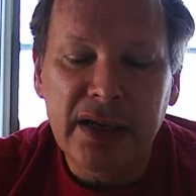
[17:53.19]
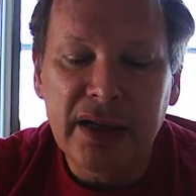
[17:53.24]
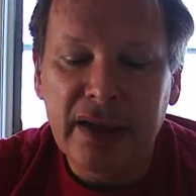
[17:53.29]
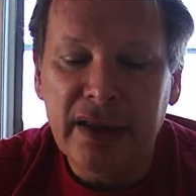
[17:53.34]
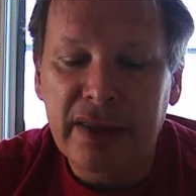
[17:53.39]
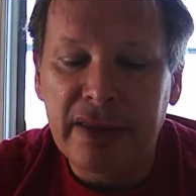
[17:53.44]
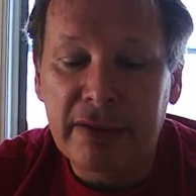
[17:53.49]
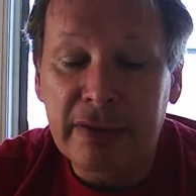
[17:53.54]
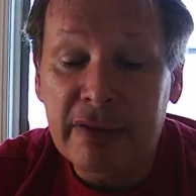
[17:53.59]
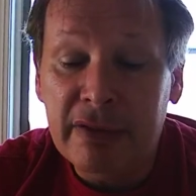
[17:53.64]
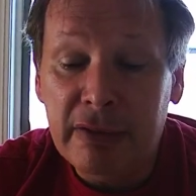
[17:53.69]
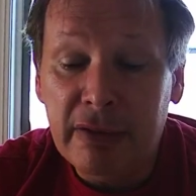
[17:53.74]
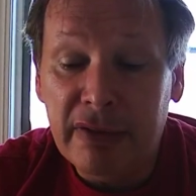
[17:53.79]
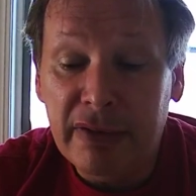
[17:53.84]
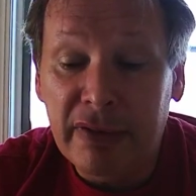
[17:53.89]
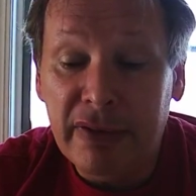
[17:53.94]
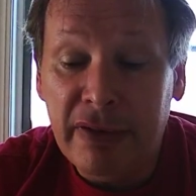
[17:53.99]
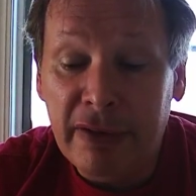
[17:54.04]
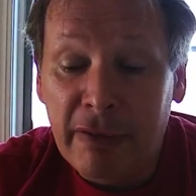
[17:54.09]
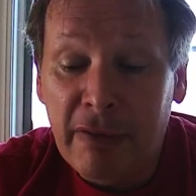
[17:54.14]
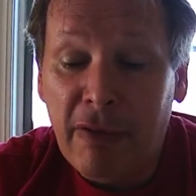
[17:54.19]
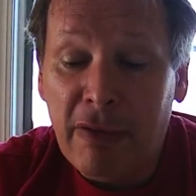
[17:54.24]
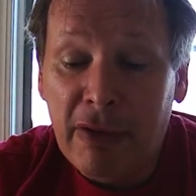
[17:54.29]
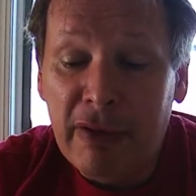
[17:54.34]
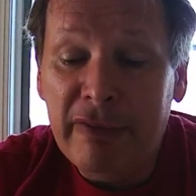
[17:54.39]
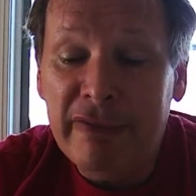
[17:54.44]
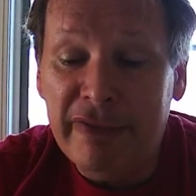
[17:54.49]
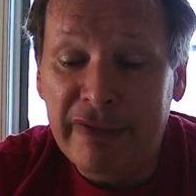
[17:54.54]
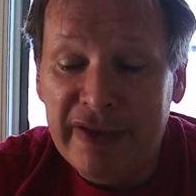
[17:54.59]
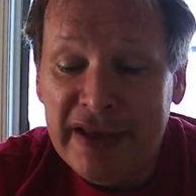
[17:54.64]
There are
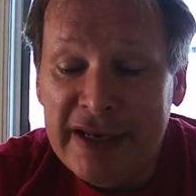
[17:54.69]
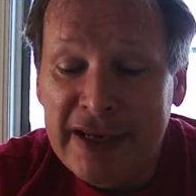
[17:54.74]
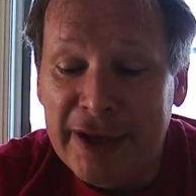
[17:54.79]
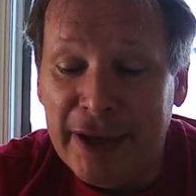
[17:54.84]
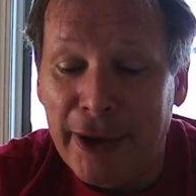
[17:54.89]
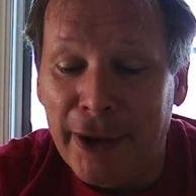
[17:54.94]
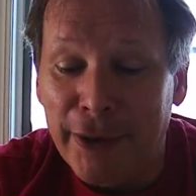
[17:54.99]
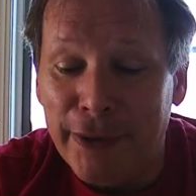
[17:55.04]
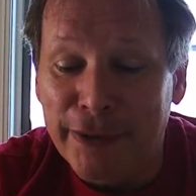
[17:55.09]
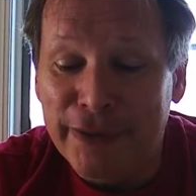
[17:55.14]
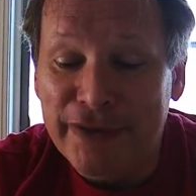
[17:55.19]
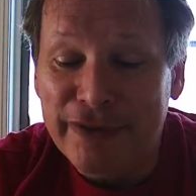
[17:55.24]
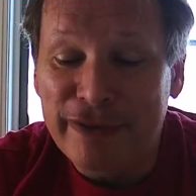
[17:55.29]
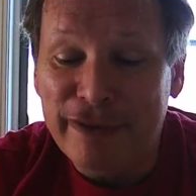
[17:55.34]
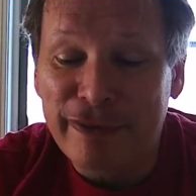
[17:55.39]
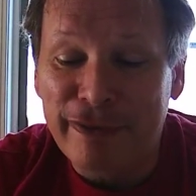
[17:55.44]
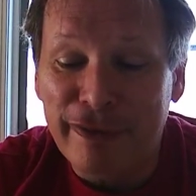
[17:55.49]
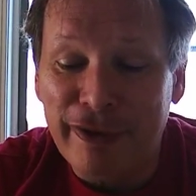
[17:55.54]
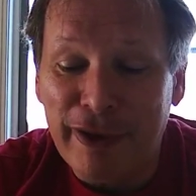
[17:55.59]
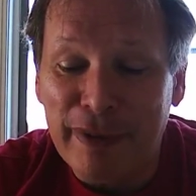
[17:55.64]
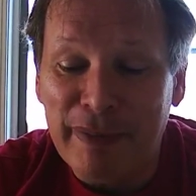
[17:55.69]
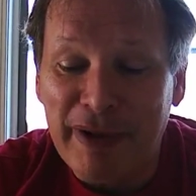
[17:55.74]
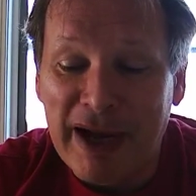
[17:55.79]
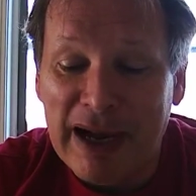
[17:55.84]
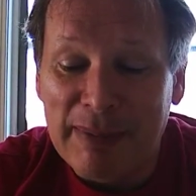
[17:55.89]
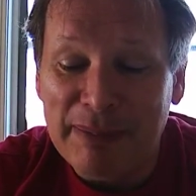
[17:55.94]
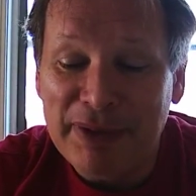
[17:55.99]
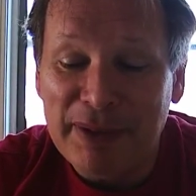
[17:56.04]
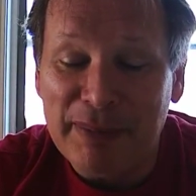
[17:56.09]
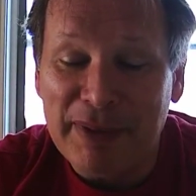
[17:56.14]
videos from
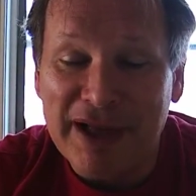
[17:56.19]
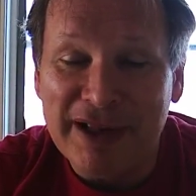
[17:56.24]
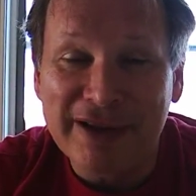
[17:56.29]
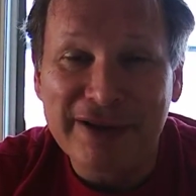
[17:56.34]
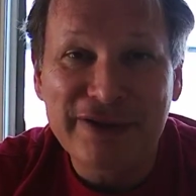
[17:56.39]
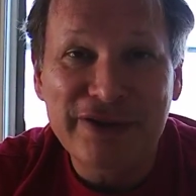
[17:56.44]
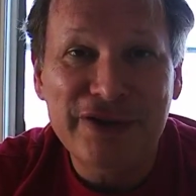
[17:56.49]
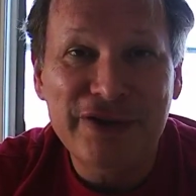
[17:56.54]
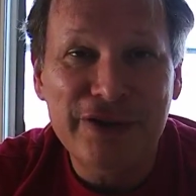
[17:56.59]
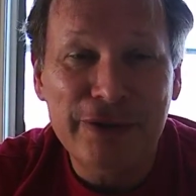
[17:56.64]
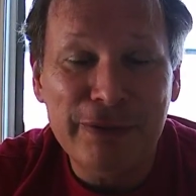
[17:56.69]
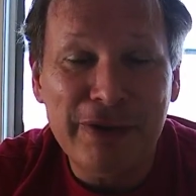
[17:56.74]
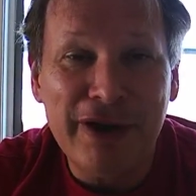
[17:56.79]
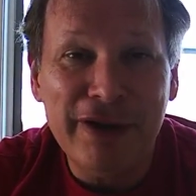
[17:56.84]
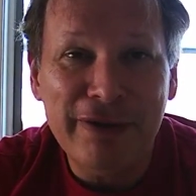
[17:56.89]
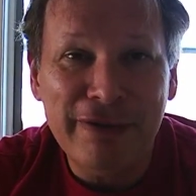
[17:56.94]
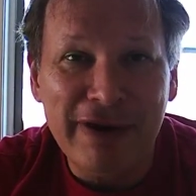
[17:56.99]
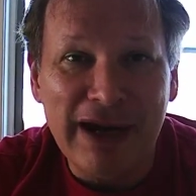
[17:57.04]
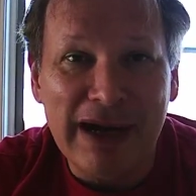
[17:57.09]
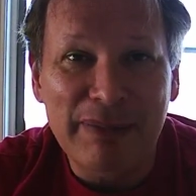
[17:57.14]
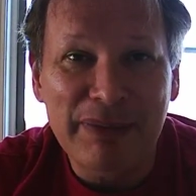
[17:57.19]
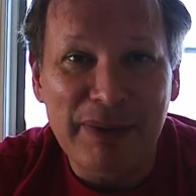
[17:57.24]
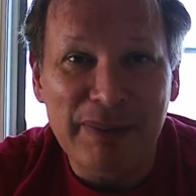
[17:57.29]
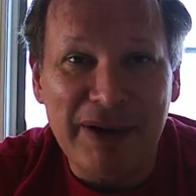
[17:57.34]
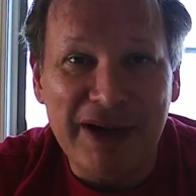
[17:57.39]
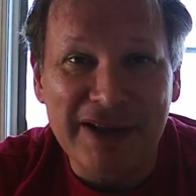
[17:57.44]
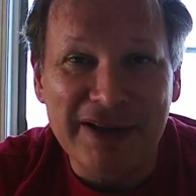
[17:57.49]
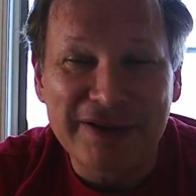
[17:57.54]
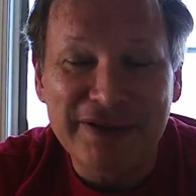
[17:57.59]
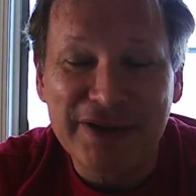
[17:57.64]
ophthalmologists to other
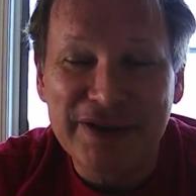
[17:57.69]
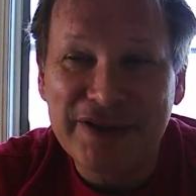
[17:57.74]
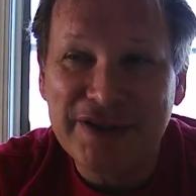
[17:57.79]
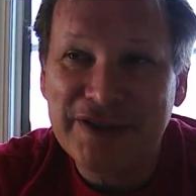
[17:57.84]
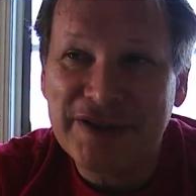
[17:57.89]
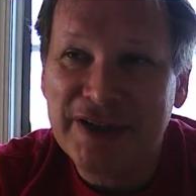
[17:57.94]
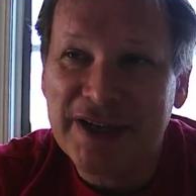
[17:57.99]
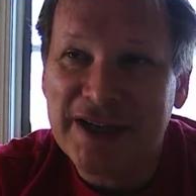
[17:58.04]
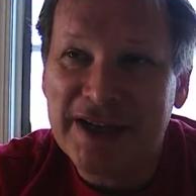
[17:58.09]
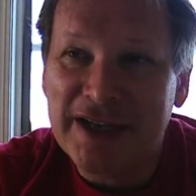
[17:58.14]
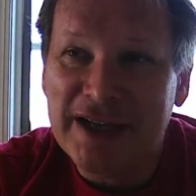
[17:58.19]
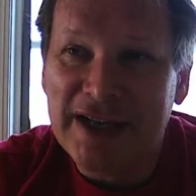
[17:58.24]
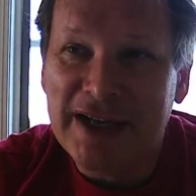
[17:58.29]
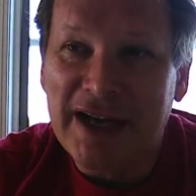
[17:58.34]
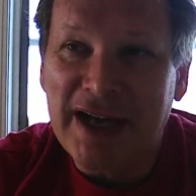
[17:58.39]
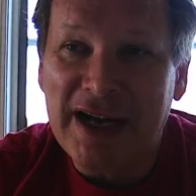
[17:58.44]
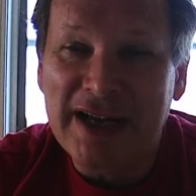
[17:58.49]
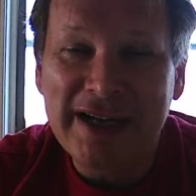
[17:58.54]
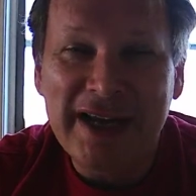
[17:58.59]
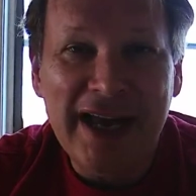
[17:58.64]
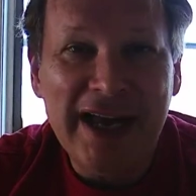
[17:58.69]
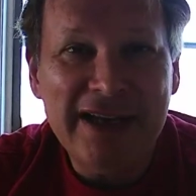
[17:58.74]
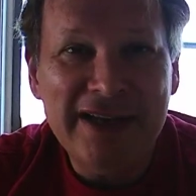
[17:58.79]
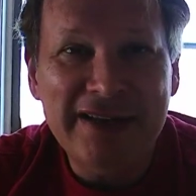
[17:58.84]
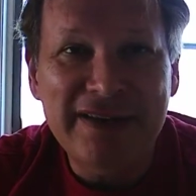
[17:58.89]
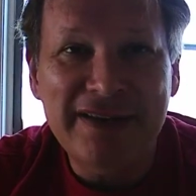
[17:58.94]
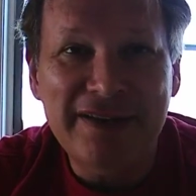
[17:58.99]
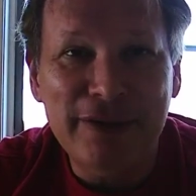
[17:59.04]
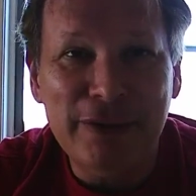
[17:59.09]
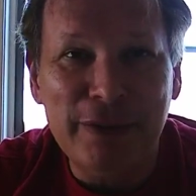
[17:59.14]
ophthalmologists on how to
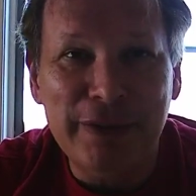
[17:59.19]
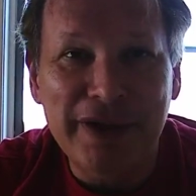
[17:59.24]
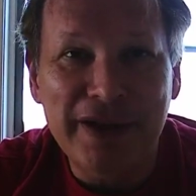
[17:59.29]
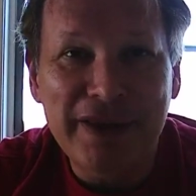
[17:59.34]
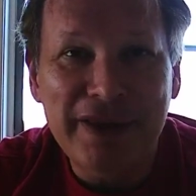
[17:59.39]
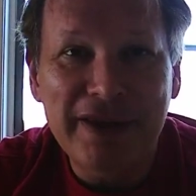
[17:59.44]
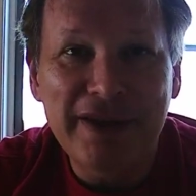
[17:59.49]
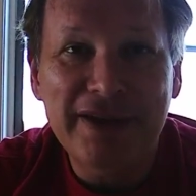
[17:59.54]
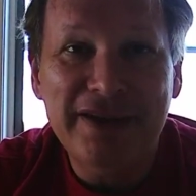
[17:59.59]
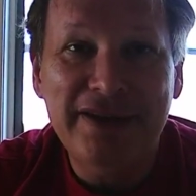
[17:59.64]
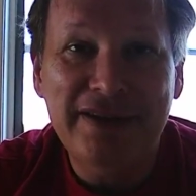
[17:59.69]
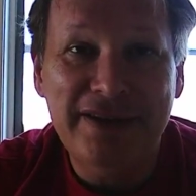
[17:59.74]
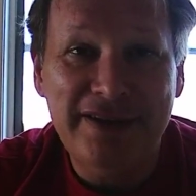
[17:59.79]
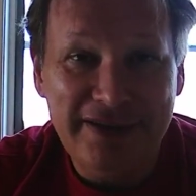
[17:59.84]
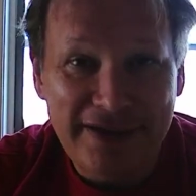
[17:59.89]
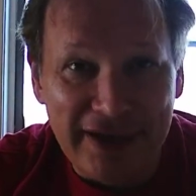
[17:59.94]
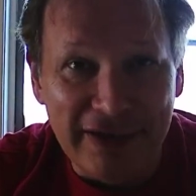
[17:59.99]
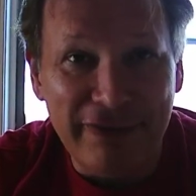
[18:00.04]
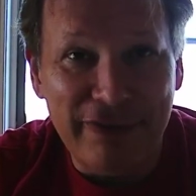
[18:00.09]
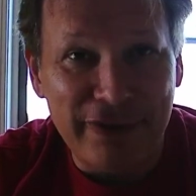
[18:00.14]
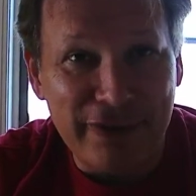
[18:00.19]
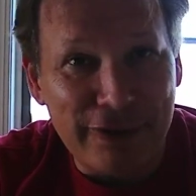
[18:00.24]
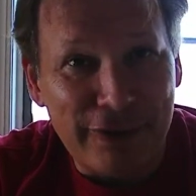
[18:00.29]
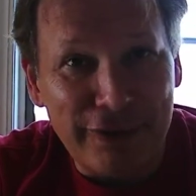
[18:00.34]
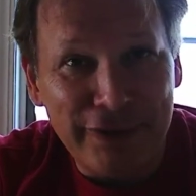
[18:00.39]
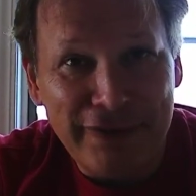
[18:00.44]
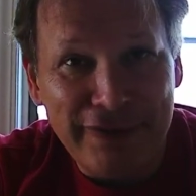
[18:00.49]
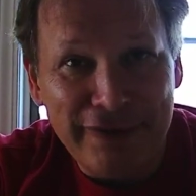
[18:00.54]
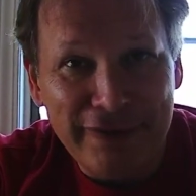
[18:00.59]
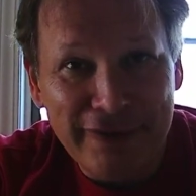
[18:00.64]
deal with difficult
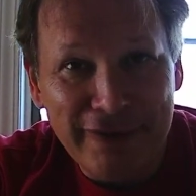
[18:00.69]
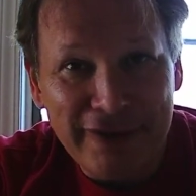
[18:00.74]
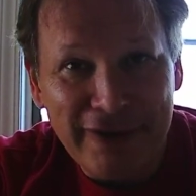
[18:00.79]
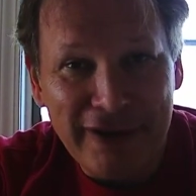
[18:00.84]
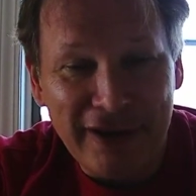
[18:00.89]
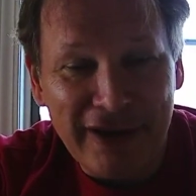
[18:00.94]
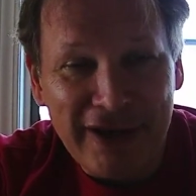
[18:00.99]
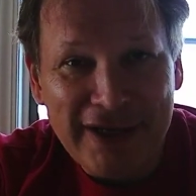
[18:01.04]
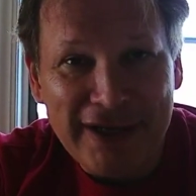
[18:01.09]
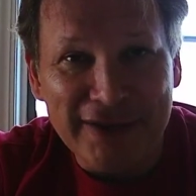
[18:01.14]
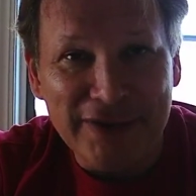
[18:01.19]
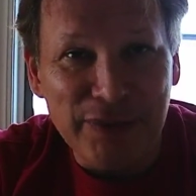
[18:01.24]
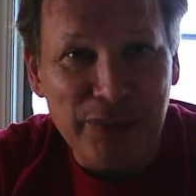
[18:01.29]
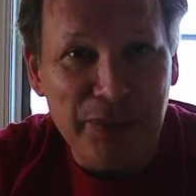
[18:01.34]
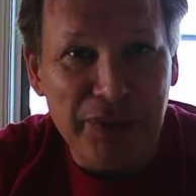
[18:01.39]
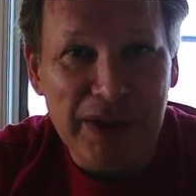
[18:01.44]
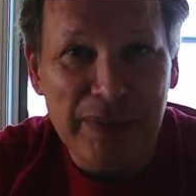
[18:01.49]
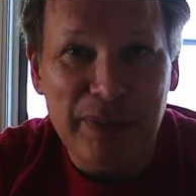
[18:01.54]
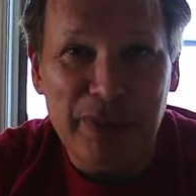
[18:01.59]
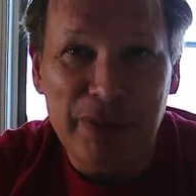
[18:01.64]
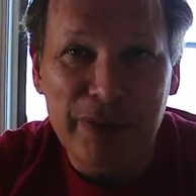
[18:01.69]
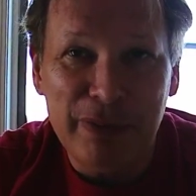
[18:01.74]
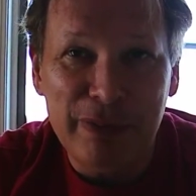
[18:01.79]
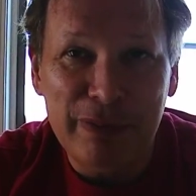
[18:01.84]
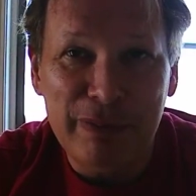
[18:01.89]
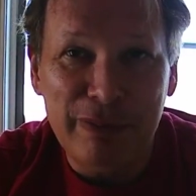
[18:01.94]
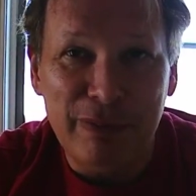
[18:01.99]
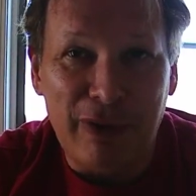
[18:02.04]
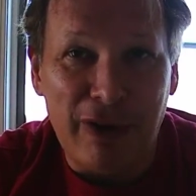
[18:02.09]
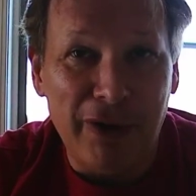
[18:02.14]
clients, people who
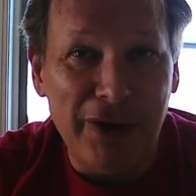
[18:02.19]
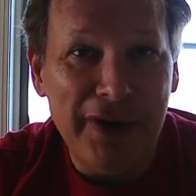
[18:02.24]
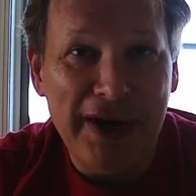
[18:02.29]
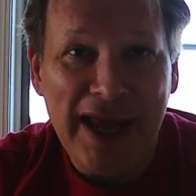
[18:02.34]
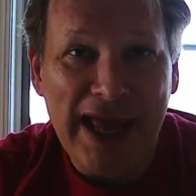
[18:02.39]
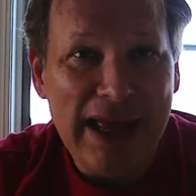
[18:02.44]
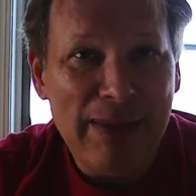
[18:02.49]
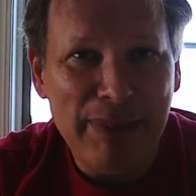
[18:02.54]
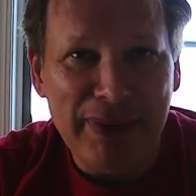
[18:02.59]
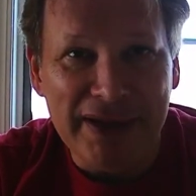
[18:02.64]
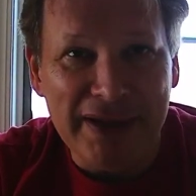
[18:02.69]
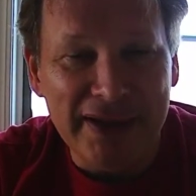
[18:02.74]
aren't happy.